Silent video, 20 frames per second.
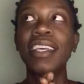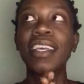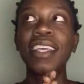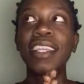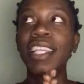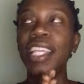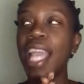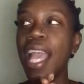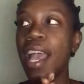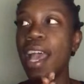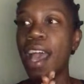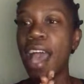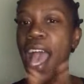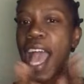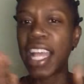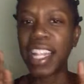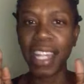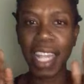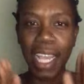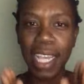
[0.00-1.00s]

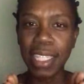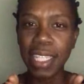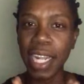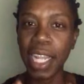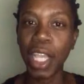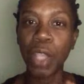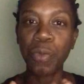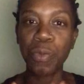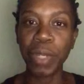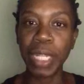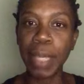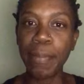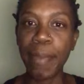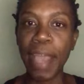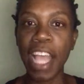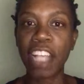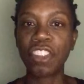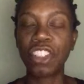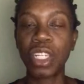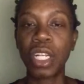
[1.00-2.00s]
yeah, like I said, I get really
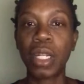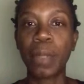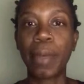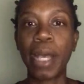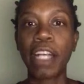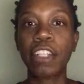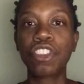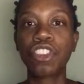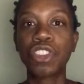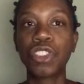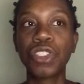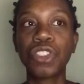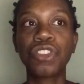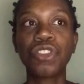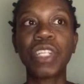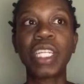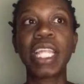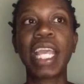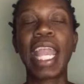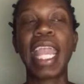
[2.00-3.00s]
passionate about
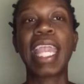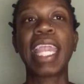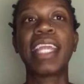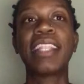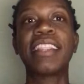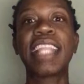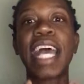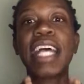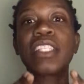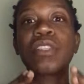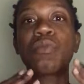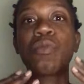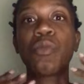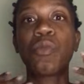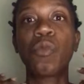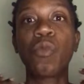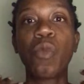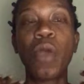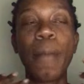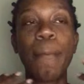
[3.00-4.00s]
children, and that's
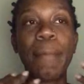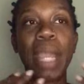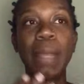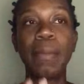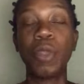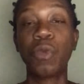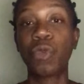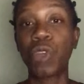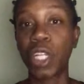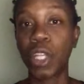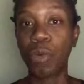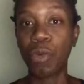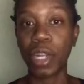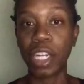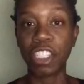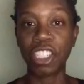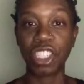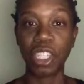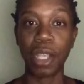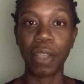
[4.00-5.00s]
what made me really want
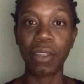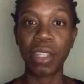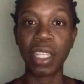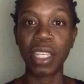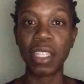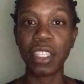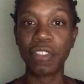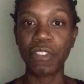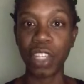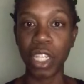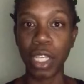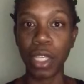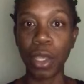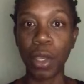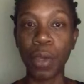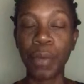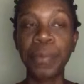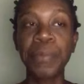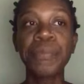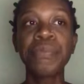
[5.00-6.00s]
to share this
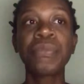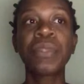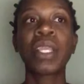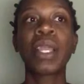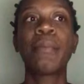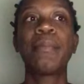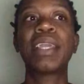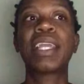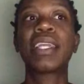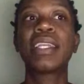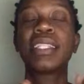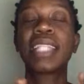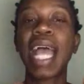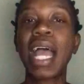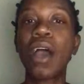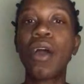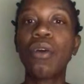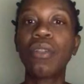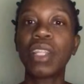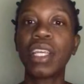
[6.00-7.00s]
video.
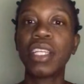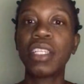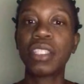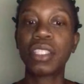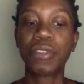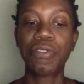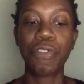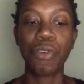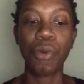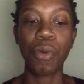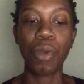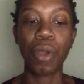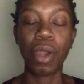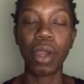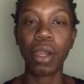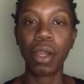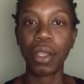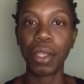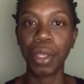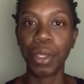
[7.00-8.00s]
Not only
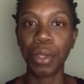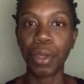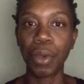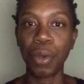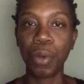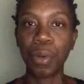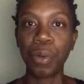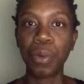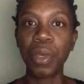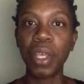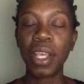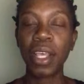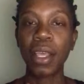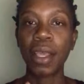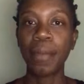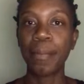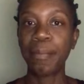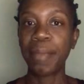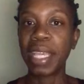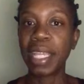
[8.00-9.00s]
for, you know,
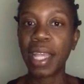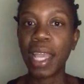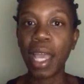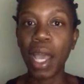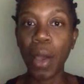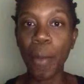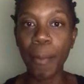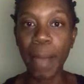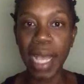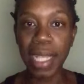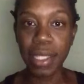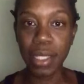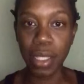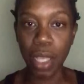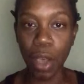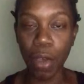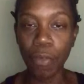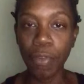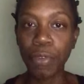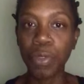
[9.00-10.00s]
me to help
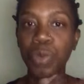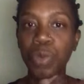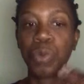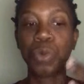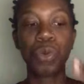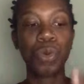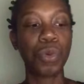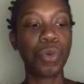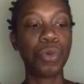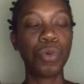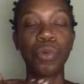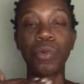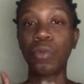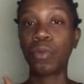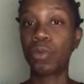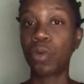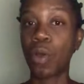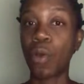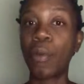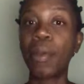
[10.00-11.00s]
myself through
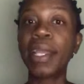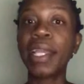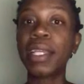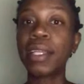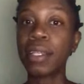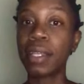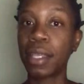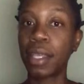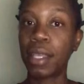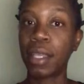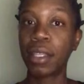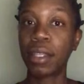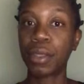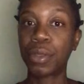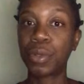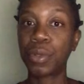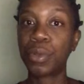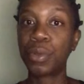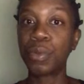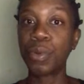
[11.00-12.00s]
growing
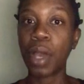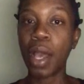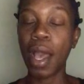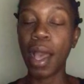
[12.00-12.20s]
through